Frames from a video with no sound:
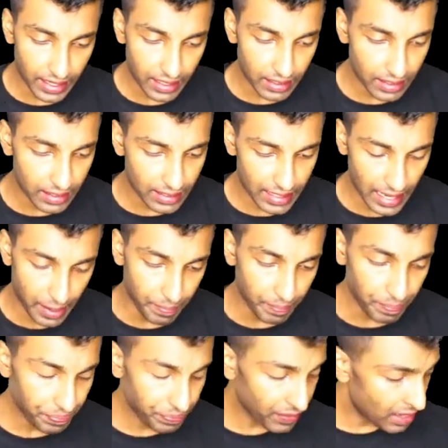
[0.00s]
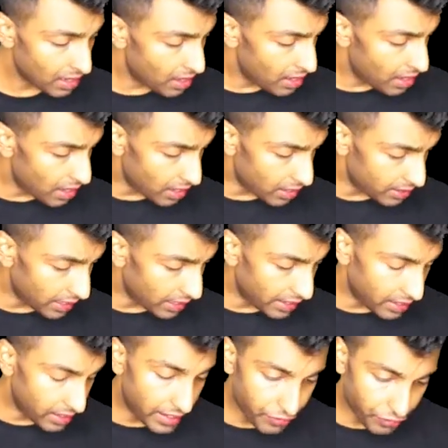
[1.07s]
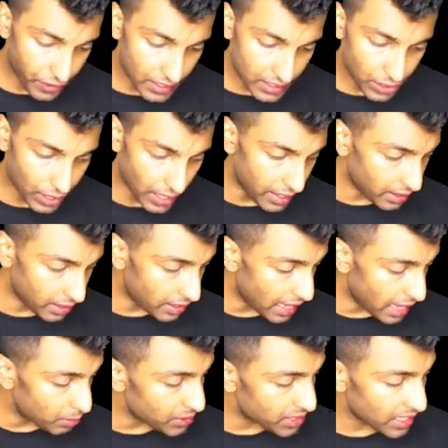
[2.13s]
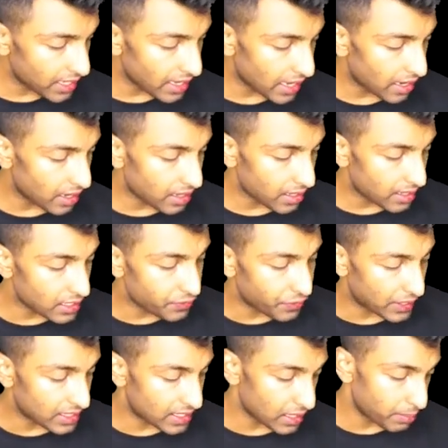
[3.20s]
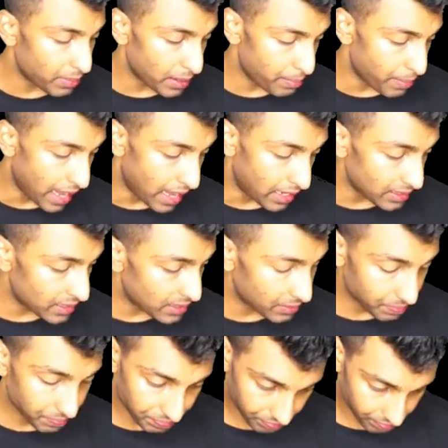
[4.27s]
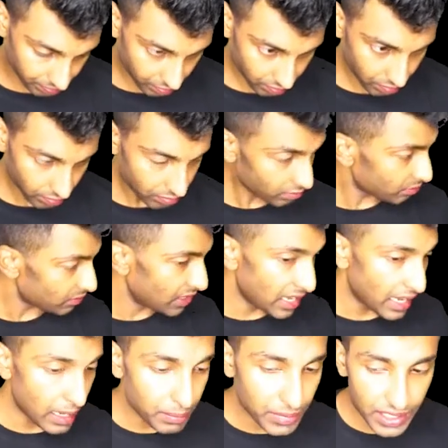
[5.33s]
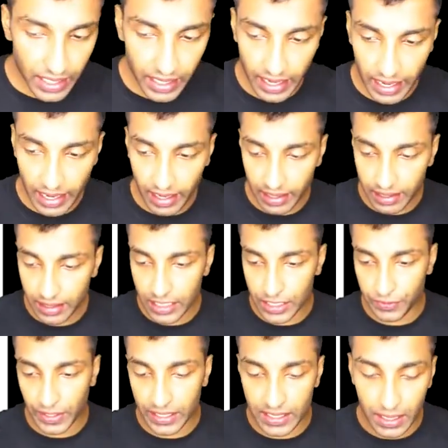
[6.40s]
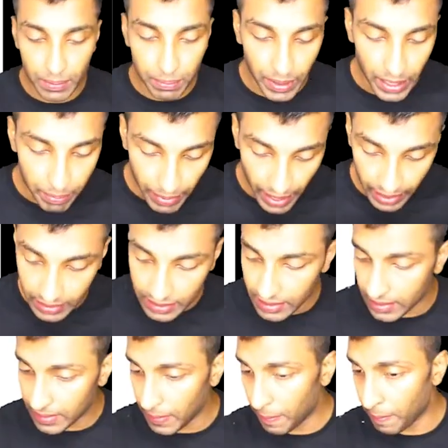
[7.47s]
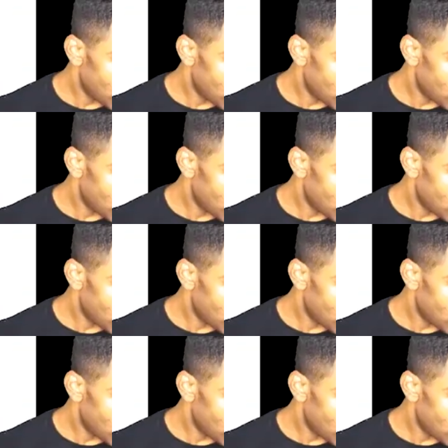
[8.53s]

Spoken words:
rate is same. The difference we write, MCLR is fixed by banks. MCLR is fixed by banks